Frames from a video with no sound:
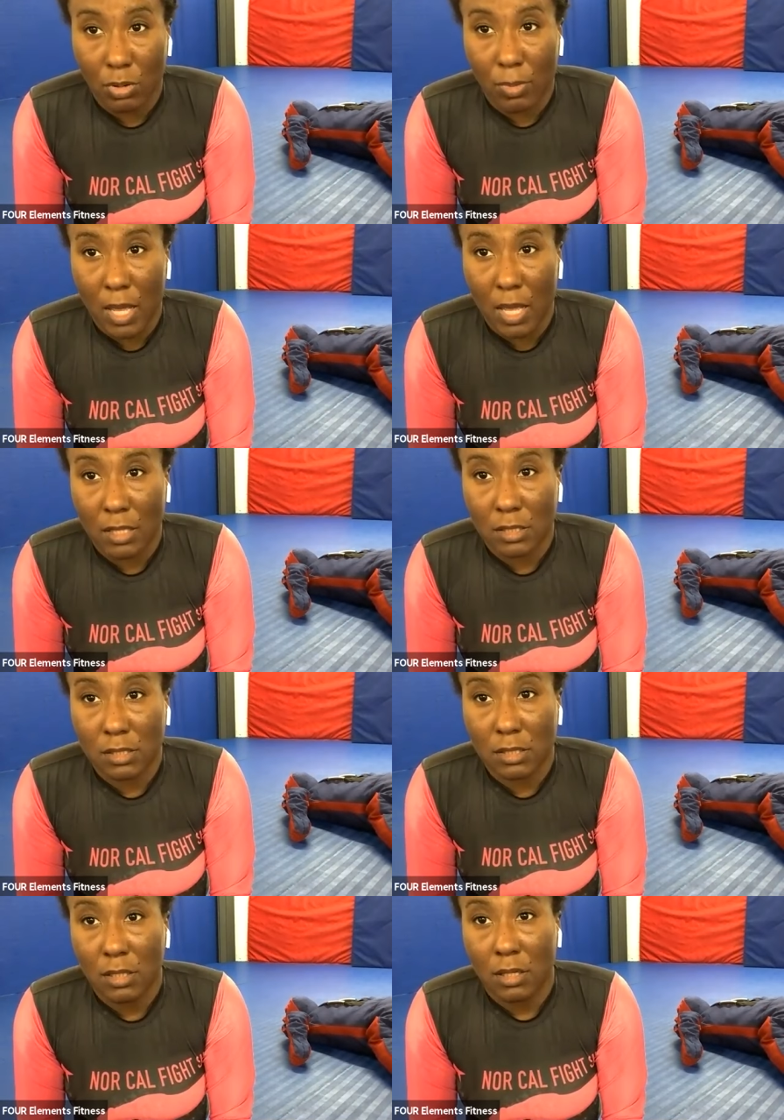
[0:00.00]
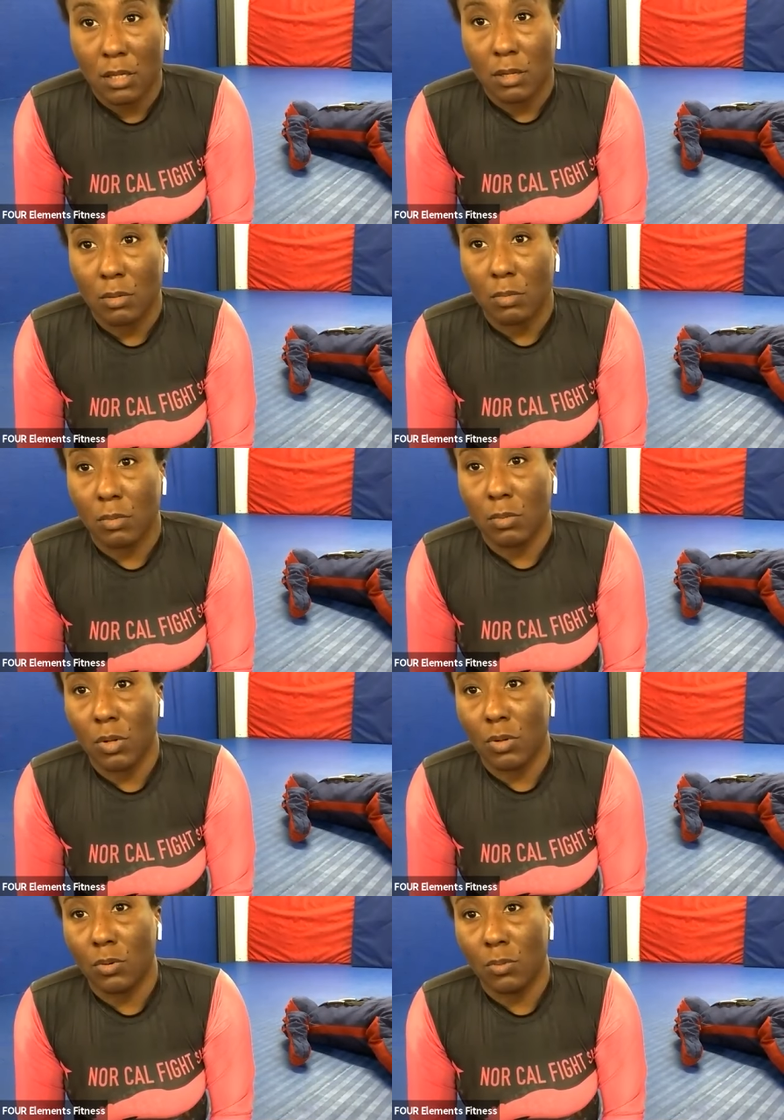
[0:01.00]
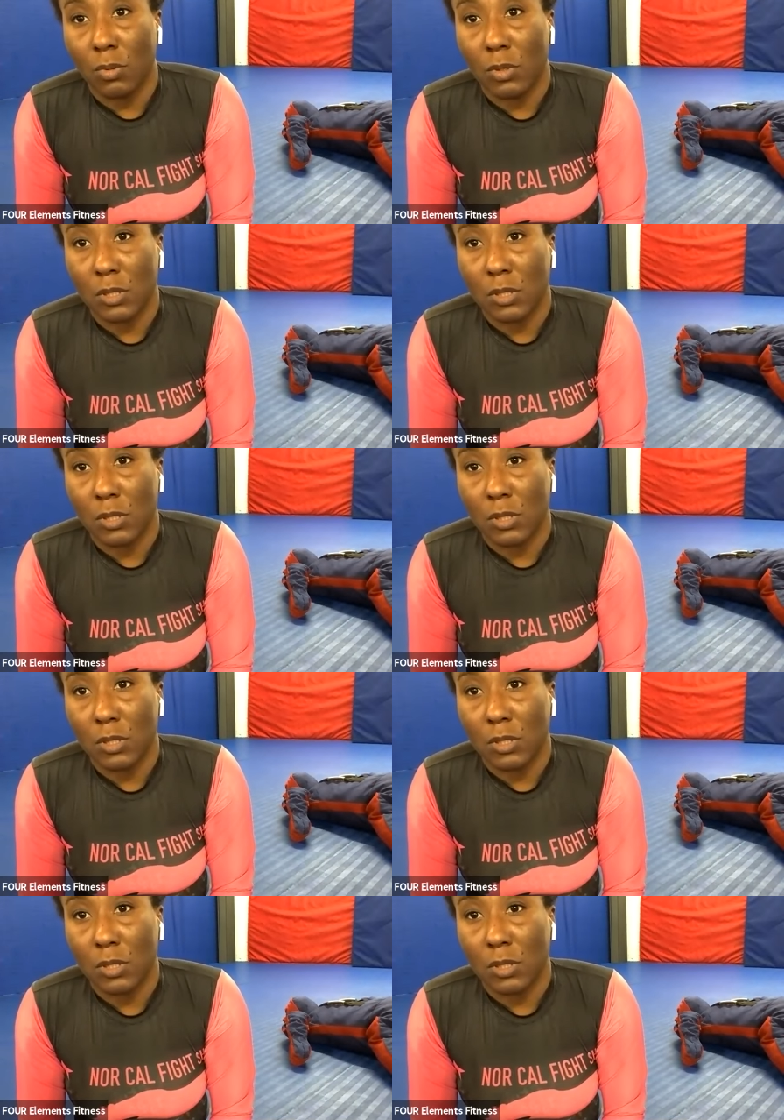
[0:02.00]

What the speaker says: her base. Boom.